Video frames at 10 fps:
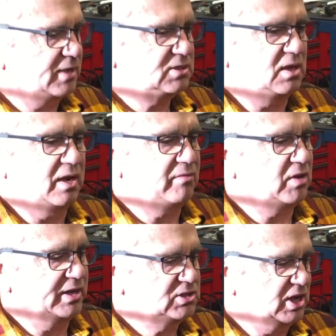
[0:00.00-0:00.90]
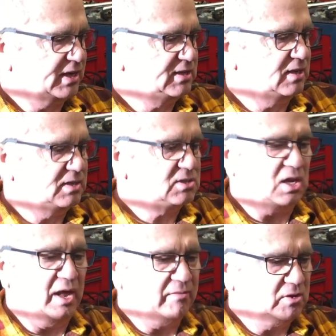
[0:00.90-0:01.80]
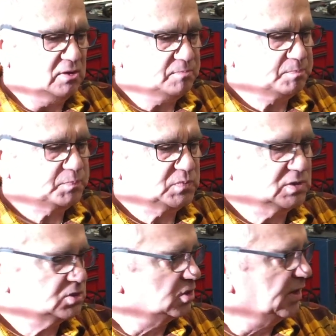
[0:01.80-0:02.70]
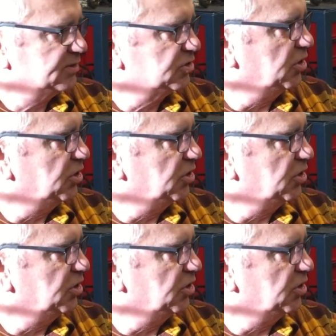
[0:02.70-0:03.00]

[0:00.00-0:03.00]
nice and level. I checked it, it's level, so that's